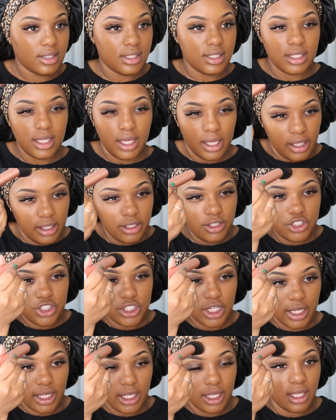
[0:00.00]
Skin
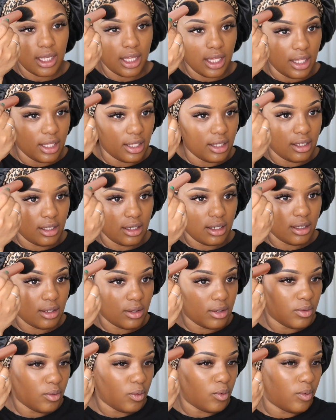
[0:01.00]
checking
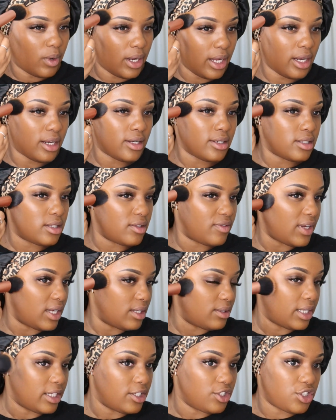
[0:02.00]
in. Where's the
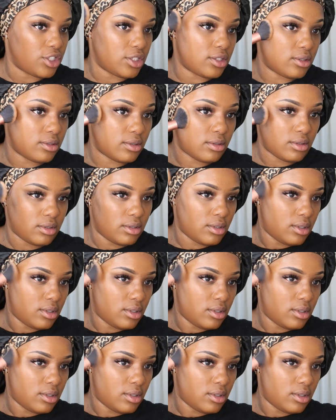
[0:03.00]
foundation?